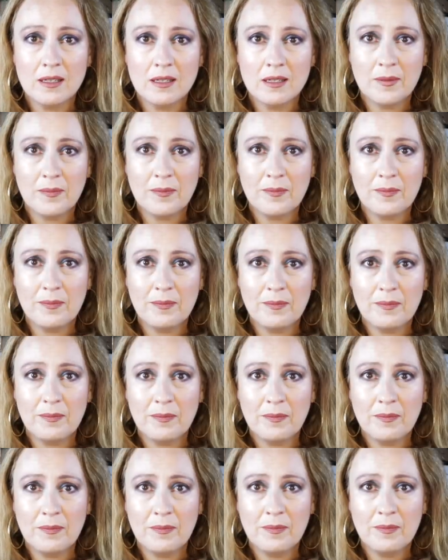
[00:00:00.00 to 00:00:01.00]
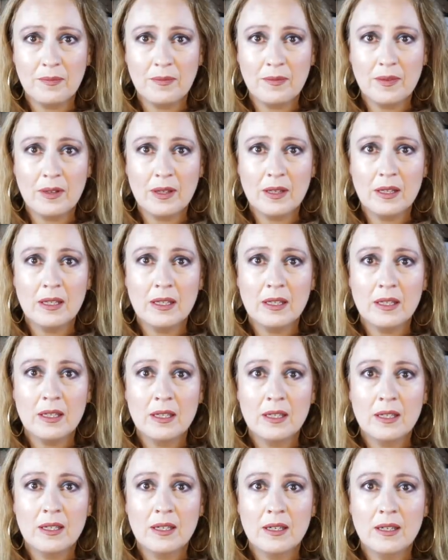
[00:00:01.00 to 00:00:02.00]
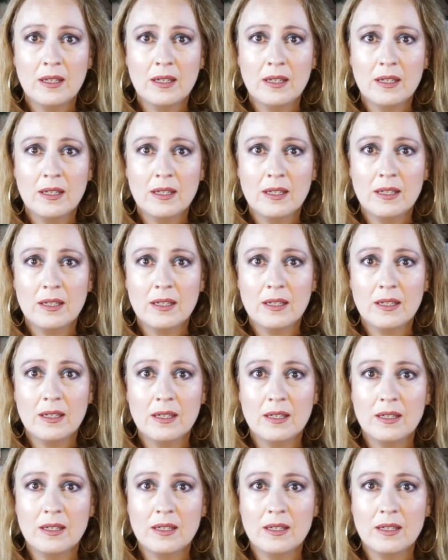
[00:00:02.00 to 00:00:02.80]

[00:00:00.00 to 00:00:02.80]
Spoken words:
(no one is talking)